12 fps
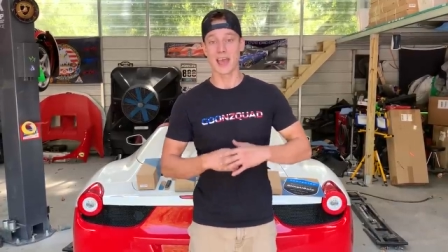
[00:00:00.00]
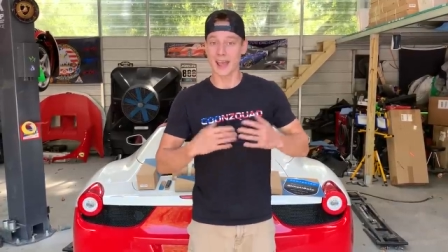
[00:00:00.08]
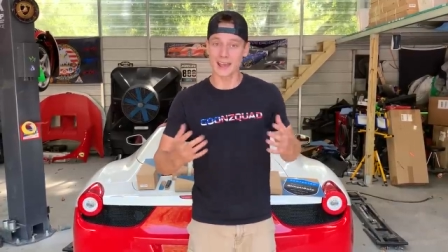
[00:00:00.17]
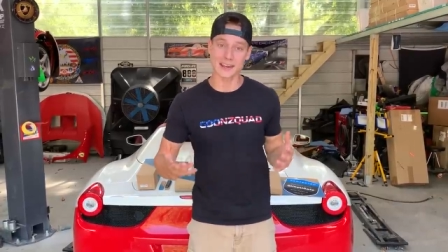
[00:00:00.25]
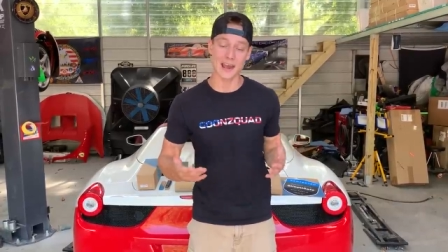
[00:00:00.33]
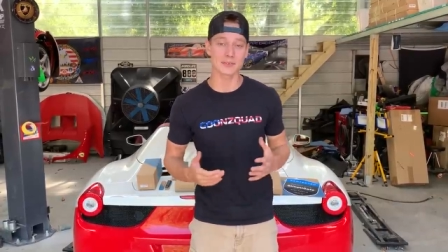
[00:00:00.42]

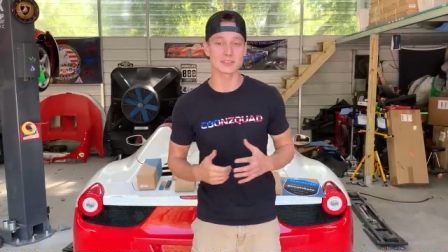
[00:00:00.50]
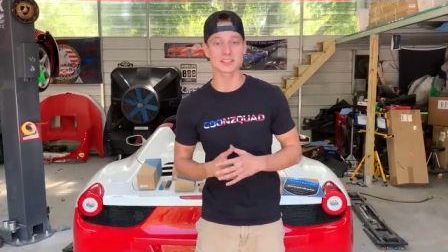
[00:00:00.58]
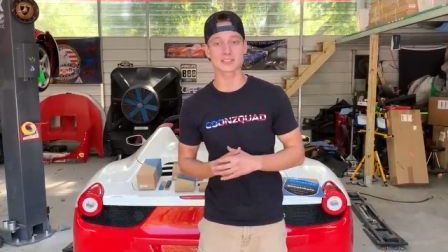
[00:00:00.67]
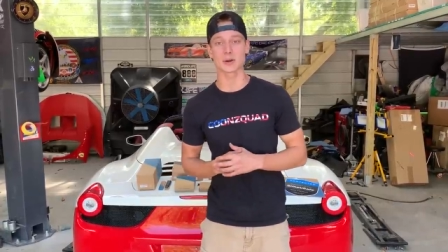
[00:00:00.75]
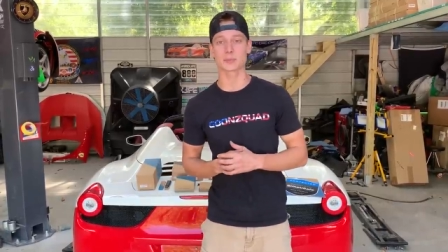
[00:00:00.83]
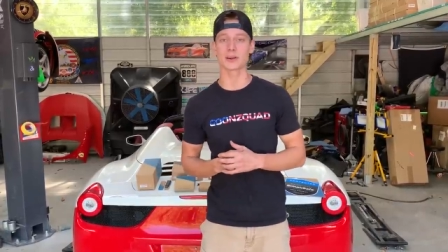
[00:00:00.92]
And having
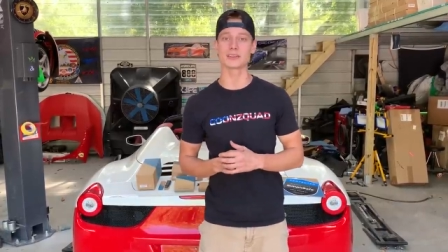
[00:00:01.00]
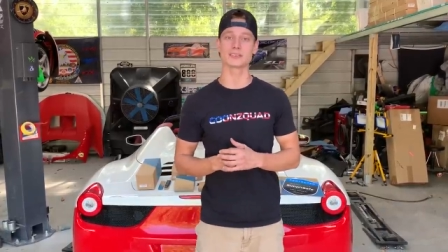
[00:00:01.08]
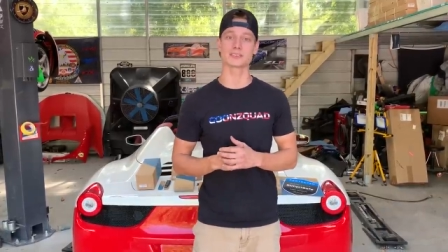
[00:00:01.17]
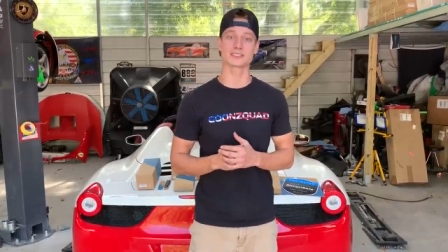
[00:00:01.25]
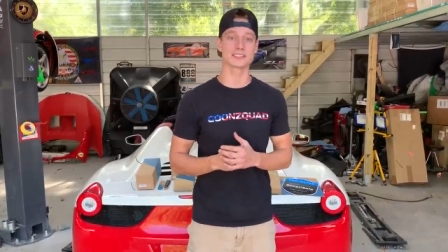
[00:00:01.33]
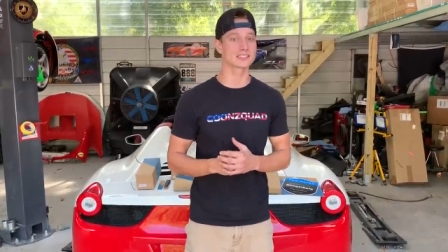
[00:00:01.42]
just upgraded
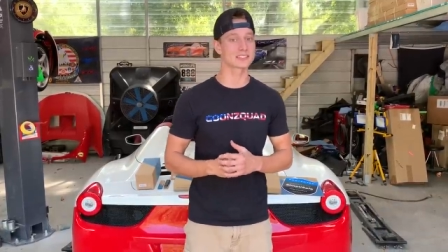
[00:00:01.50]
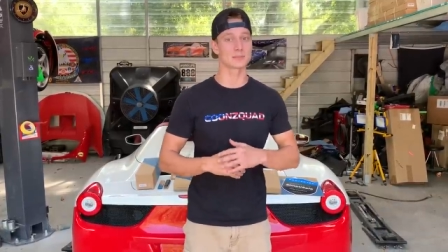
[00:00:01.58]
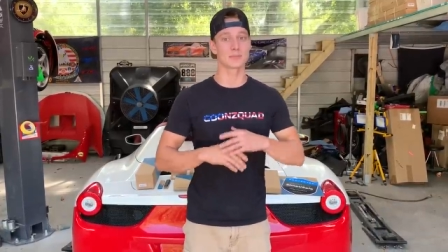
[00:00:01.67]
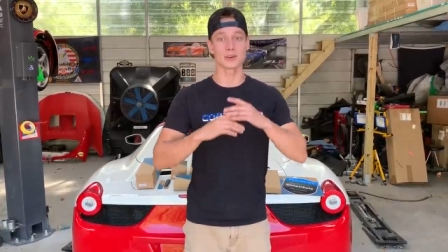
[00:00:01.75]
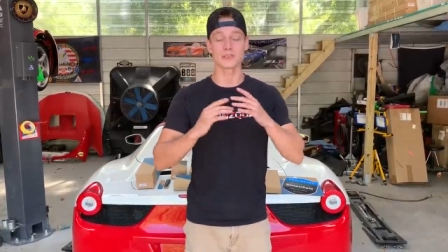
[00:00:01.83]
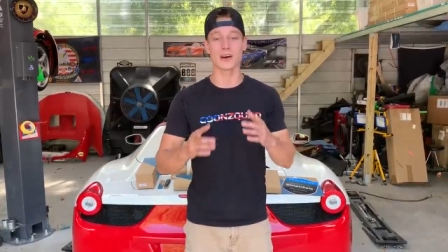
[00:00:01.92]
their
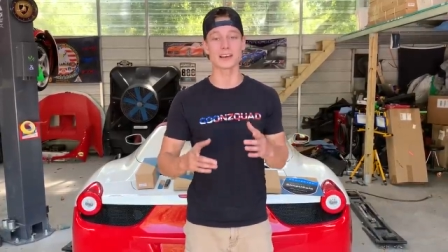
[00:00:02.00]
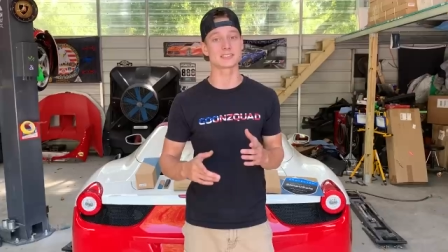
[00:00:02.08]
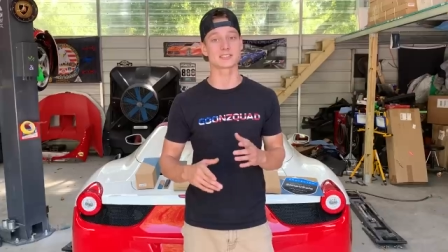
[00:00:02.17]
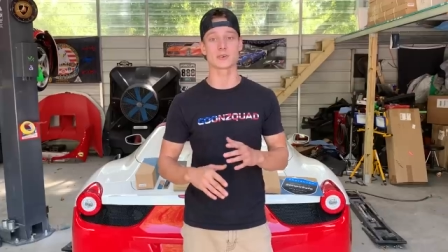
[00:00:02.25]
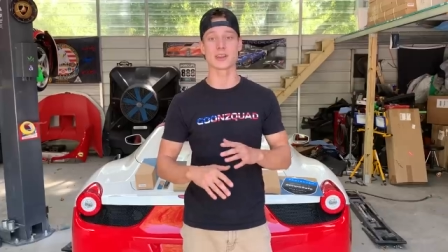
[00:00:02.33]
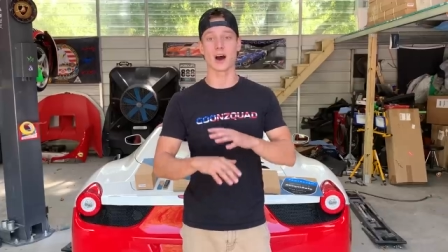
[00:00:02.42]
system, their
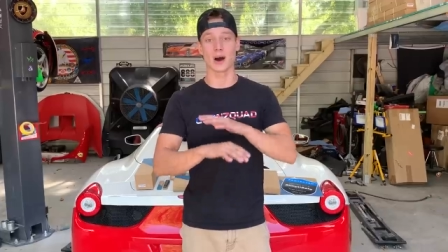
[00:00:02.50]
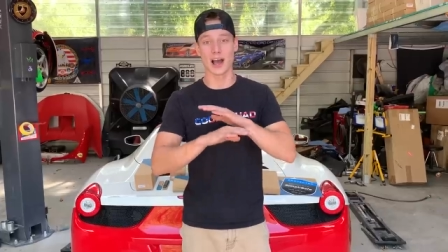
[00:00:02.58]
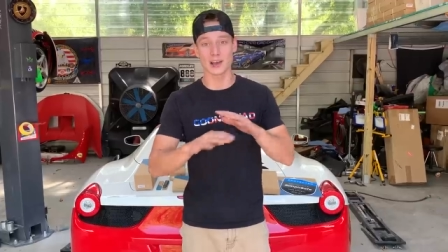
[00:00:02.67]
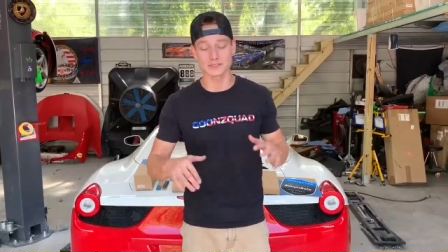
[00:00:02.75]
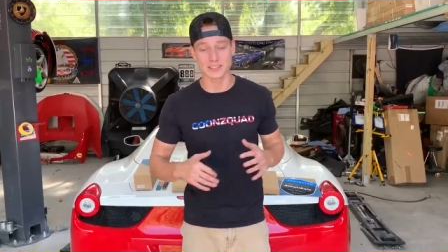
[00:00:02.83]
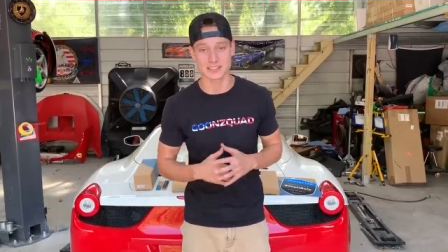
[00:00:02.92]
devices are now
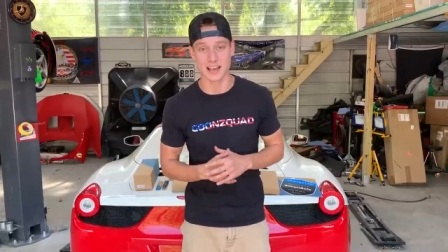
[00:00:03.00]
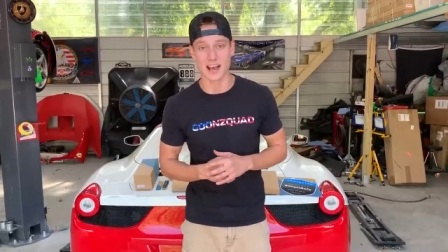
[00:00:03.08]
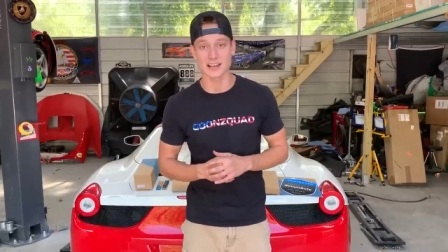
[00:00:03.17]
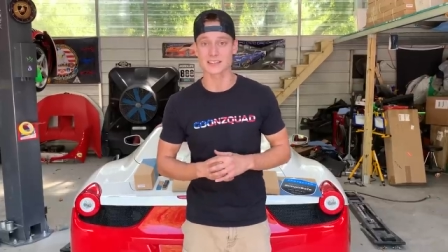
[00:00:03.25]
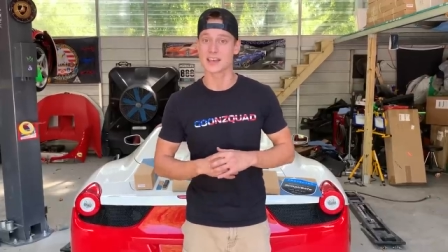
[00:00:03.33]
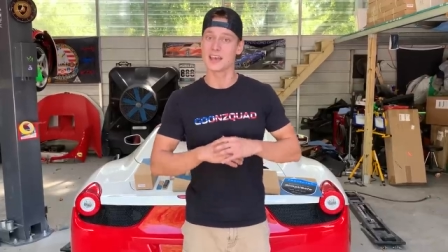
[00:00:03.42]
half the
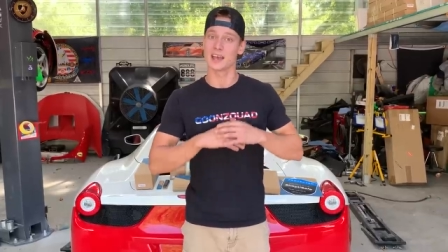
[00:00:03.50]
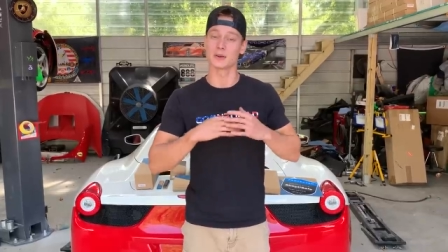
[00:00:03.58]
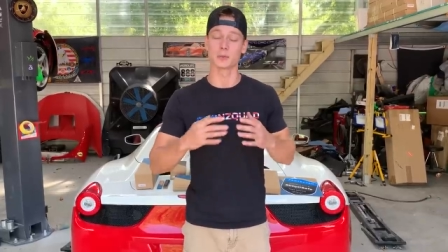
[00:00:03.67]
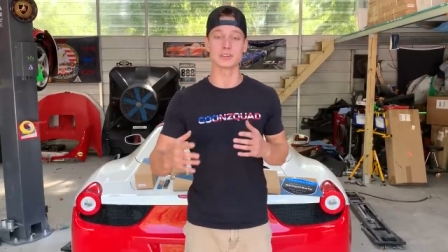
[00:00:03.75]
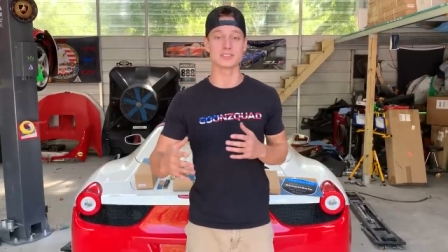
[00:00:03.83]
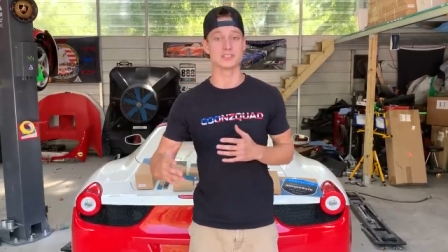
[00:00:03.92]
size
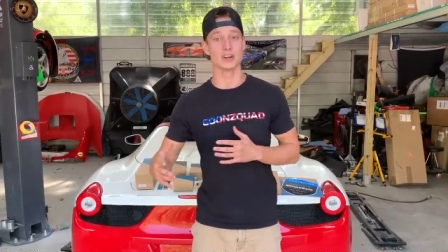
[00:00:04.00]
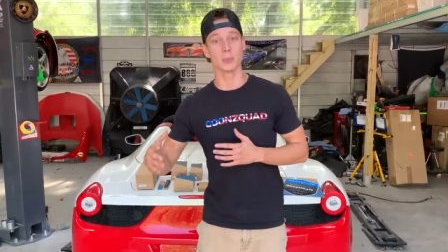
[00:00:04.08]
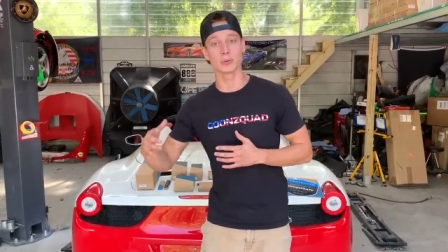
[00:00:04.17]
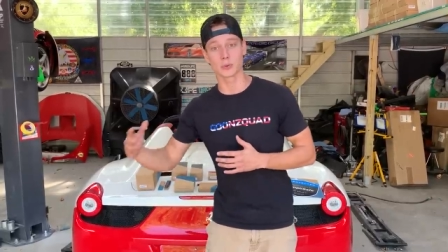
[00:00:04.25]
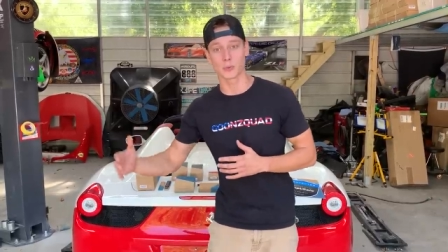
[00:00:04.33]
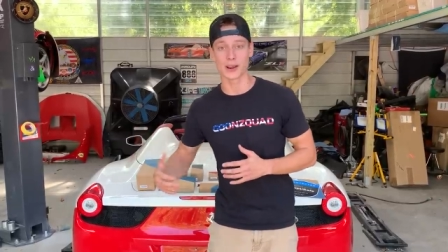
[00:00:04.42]
and reach
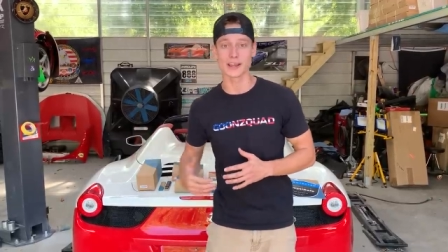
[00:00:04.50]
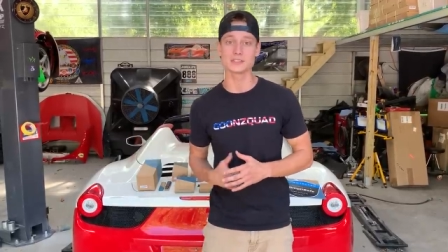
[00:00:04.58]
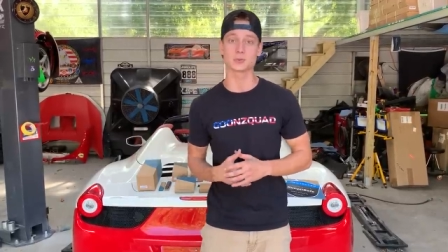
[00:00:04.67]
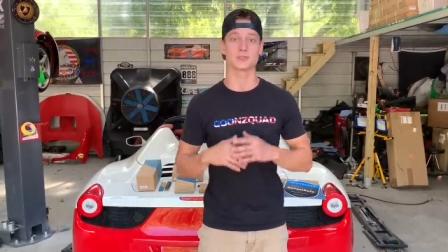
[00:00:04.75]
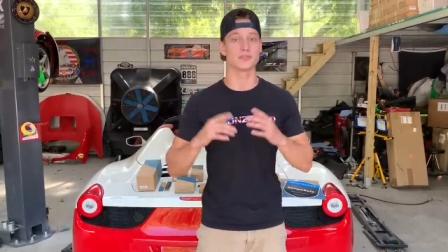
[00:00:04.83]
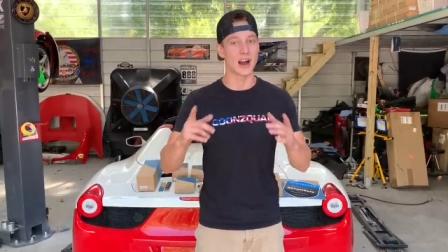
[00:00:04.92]
double the
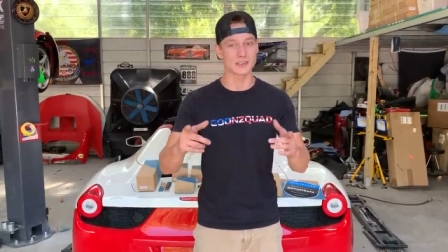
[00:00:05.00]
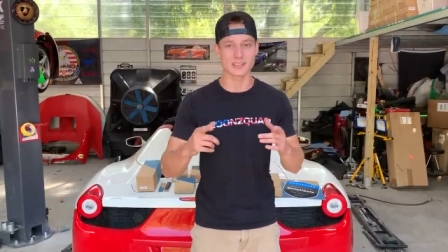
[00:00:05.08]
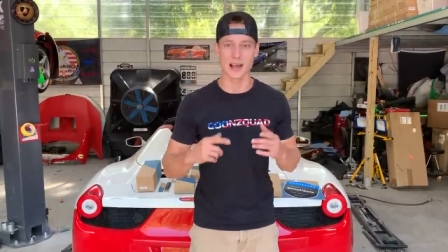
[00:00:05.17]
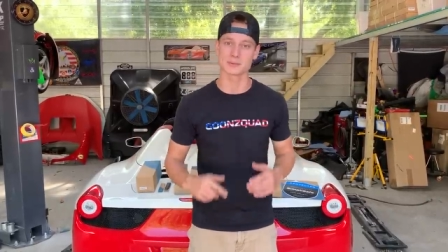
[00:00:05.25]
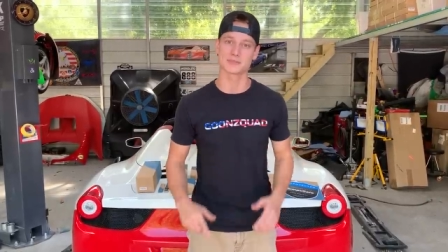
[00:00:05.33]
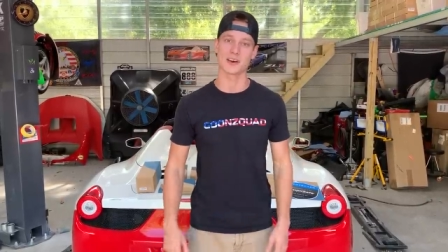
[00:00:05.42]
range with five
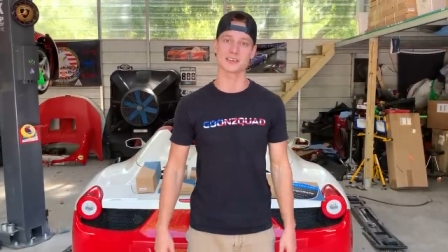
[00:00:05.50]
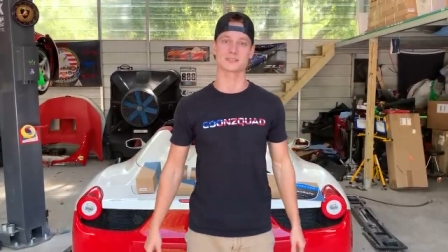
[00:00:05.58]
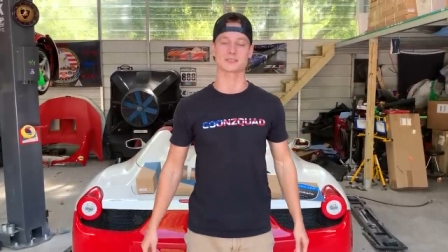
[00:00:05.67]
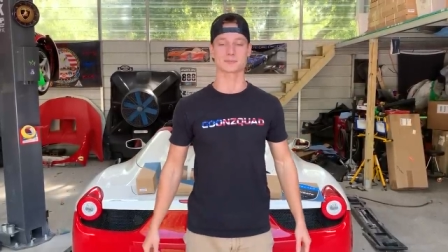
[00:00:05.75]
times faster